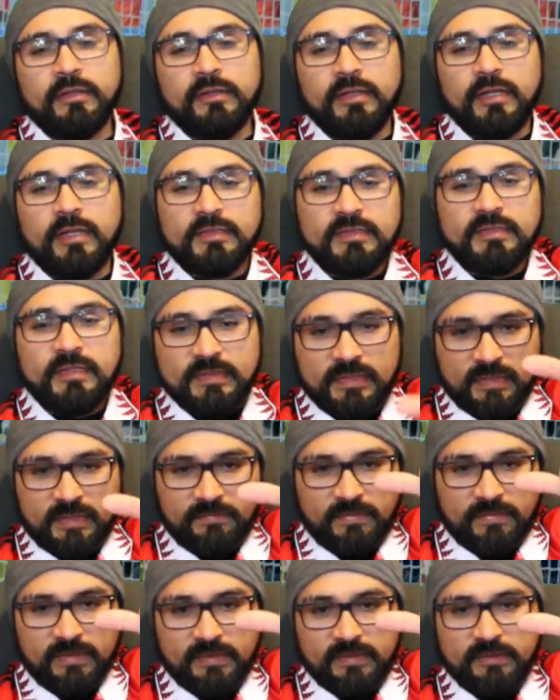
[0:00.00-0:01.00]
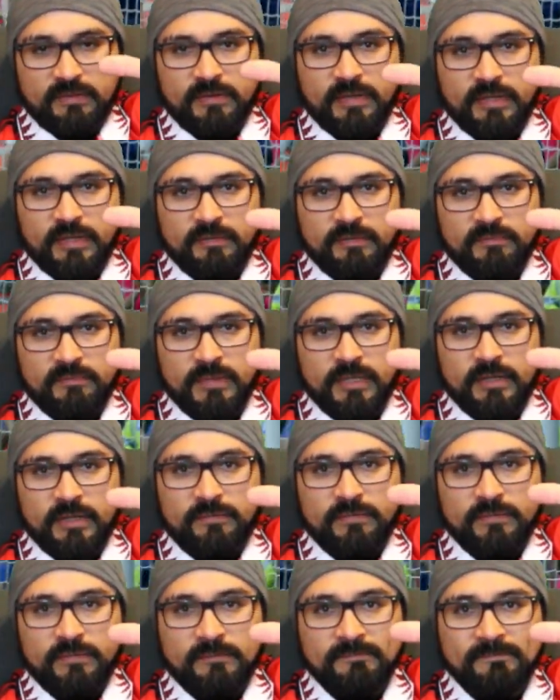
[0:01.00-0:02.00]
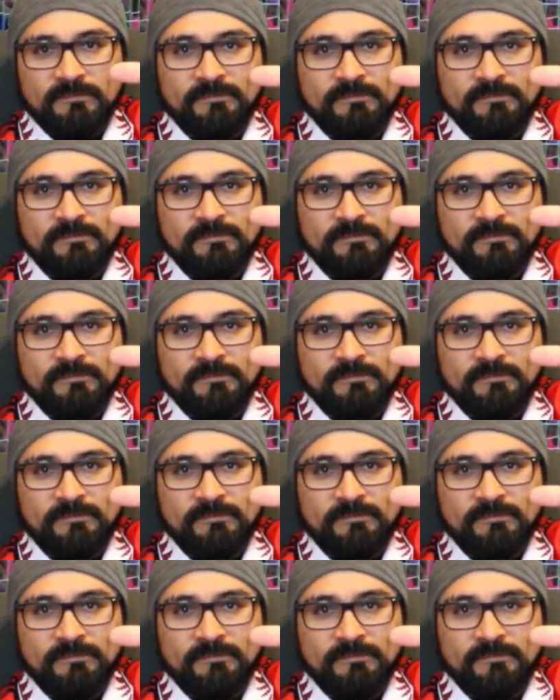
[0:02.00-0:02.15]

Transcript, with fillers: You guys stay safe out there, okay? Be careful.